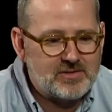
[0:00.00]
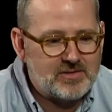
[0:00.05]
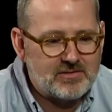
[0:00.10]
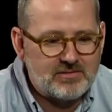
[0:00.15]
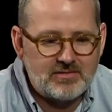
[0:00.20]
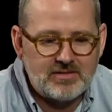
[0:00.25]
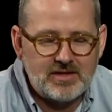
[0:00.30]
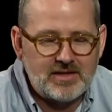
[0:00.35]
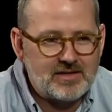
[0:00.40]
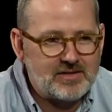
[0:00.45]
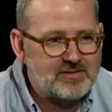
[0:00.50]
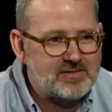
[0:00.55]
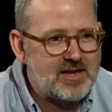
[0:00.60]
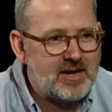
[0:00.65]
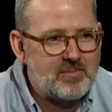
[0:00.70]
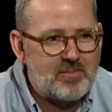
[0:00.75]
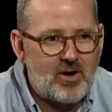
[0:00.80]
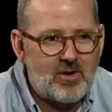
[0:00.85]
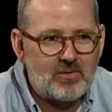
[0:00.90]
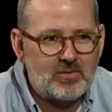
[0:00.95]
are things that
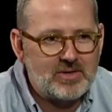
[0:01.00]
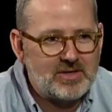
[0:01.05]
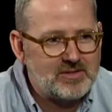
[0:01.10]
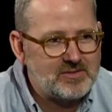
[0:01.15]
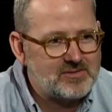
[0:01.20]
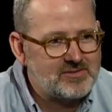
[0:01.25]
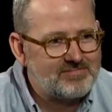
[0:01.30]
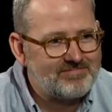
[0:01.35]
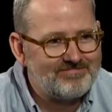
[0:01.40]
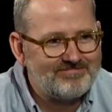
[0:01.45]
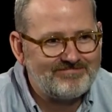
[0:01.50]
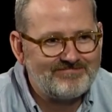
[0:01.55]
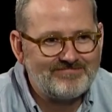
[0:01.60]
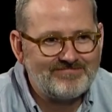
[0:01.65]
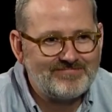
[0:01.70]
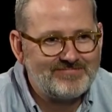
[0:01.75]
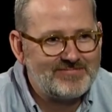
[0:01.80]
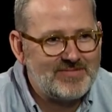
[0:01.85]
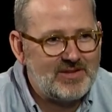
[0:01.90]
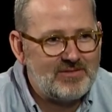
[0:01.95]
I'm always
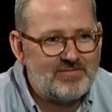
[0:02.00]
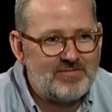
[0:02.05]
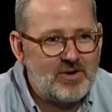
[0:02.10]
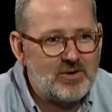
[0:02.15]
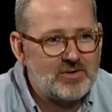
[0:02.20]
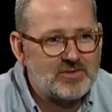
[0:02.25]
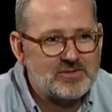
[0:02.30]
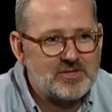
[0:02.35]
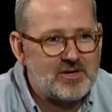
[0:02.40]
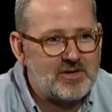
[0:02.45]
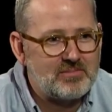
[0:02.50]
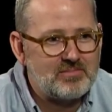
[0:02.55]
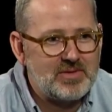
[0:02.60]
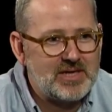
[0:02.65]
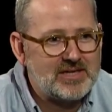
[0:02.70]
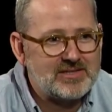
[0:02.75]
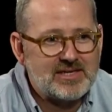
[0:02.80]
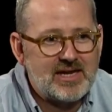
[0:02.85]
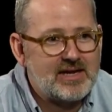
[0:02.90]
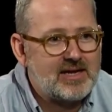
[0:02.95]
focused on
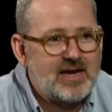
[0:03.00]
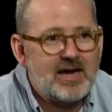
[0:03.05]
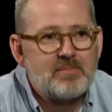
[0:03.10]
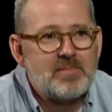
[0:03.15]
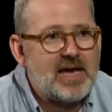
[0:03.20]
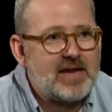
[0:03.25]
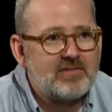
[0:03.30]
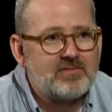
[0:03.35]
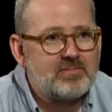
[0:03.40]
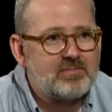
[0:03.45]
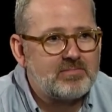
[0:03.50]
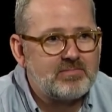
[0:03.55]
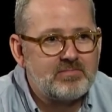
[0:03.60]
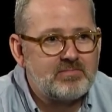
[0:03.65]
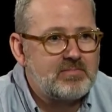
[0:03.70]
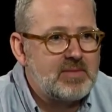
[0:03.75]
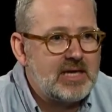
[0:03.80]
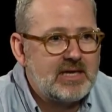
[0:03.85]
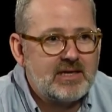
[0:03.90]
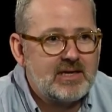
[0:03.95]
because I come out of
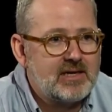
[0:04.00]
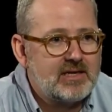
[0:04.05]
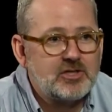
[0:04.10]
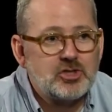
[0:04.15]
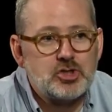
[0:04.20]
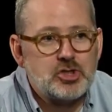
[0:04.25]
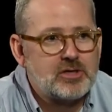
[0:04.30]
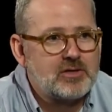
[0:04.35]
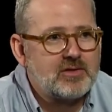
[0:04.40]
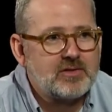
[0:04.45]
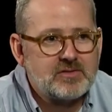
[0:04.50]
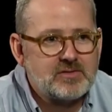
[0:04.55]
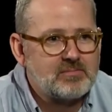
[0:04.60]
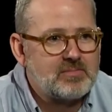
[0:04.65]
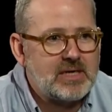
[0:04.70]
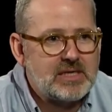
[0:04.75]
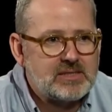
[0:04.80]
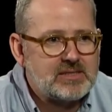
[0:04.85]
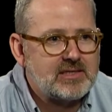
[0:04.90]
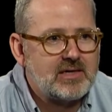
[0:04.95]
media and journalism
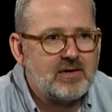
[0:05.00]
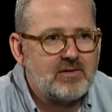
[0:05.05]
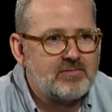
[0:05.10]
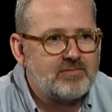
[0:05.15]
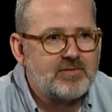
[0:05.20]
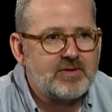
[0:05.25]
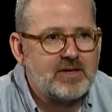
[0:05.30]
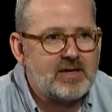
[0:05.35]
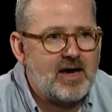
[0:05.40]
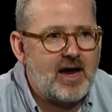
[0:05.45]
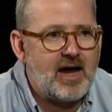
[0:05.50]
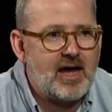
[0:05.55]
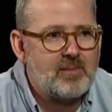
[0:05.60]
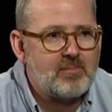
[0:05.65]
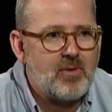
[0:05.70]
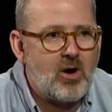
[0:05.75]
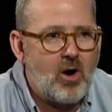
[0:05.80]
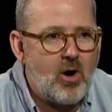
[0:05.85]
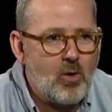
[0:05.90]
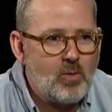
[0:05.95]
myself, and
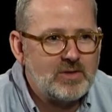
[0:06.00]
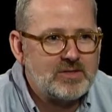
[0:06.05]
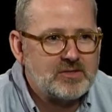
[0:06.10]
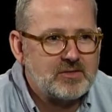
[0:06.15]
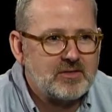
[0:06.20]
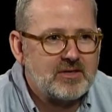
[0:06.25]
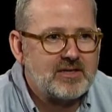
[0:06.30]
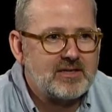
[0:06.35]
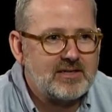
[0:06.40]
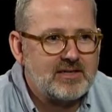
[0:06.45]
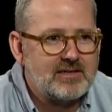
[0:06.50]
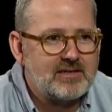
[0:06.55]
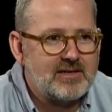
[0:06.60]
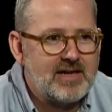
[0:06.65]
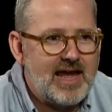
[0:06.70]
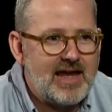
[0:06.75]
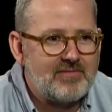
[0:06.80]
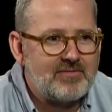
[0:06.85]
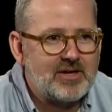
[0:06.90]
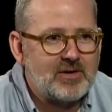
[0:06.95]
I'm always looking and
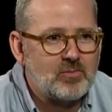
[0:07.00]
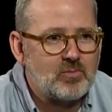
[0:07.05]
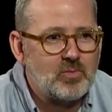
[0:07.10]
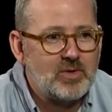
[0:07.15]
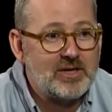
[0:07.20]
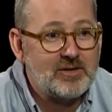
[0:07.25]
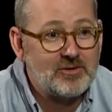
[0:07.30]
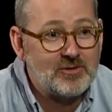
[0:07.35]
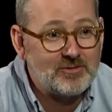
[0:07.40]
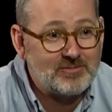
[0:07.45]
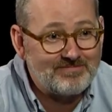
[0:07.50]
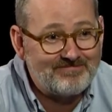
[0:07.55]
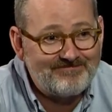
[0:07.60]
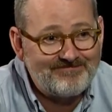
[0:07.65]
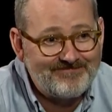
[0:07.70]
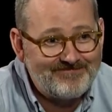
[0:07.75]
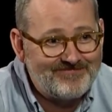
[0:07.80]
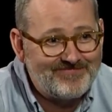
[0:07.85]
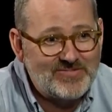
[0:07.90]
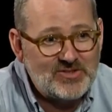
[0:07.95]
having real
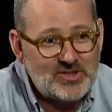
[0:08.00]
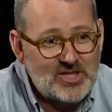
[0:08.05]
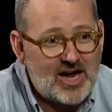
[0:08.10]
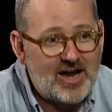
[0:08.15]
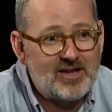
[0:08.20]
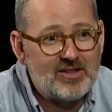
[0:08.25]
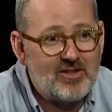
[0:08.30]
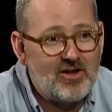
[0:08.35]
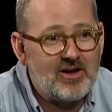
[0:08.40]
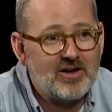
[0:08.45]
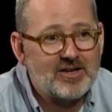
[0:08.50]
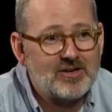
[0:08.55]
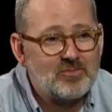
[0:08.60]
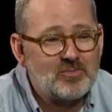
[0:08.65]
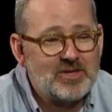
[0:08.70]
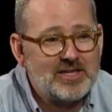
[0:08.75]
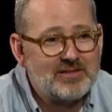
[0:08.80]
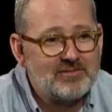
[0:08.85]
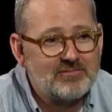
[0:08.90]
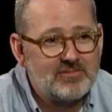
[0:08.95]
dialogue and
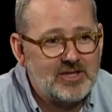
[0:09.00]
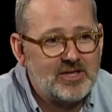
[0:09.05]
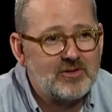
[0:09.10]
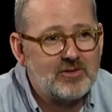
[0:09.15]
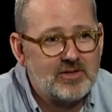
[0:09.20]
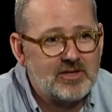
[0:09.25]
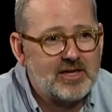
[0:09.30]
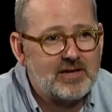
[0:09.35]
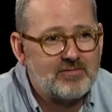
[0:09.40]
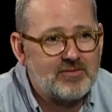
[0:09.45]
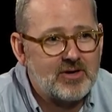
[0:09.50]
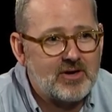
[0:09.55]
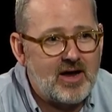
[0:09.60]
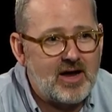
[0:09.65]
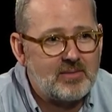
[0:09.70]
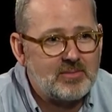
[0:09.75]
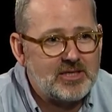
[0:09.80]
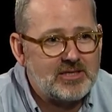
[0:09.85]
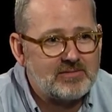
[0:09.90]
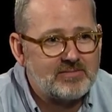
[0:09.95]
re- you know looking for
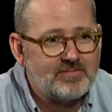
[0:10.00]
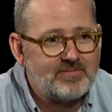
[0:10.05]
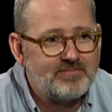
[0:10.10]
common